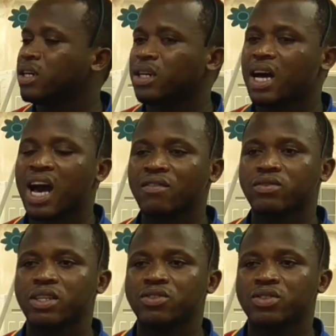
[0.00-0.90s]
they
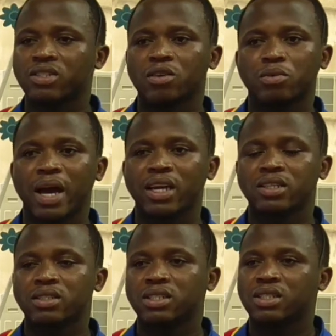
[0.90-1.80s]
dress up
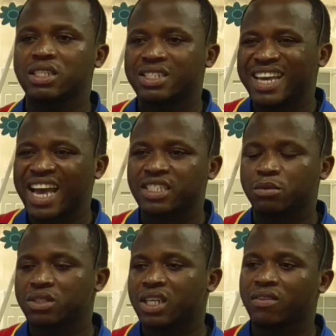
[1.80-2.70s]
like, disguise
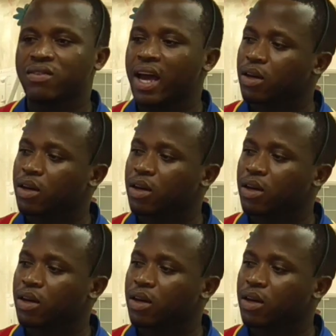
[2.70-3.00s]
themselves